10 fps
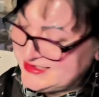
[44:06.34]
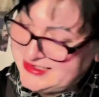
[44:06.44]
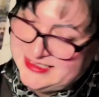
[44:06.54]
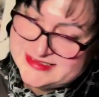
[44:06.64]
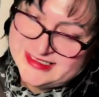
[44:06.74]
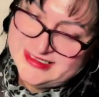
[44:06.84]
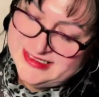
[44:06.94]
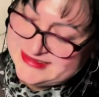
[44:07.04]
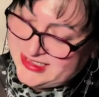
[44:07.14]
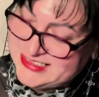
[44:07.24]

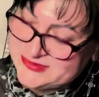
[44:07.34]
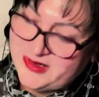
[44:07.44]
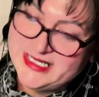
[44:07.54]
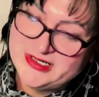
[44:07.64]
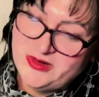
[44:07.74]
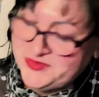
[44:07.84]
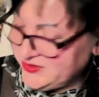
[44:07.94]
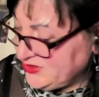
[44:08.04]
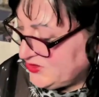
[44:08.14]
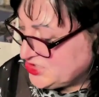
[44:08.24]
It's what I call the
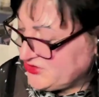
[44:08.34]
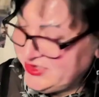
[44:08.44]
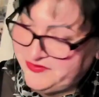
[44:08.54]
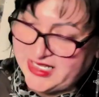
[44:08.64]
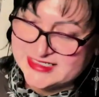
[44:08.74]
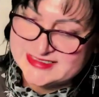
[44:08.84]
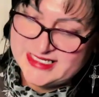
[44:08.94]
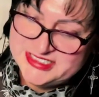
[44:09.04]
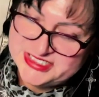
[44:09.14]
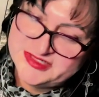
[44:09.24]
luxury
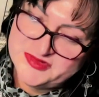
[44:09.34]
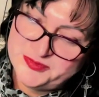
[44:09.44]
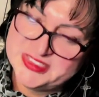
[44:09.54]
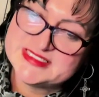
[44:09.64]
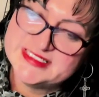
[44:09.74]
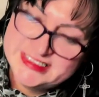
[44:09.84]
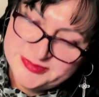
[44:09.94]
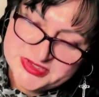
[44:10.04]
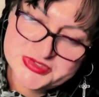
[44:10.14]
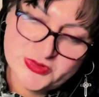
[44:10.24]
vexation of the petit
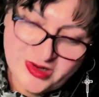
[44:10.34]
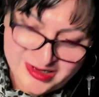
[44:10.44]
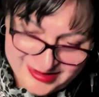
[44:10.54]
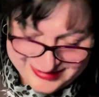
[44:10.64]
bourgeois.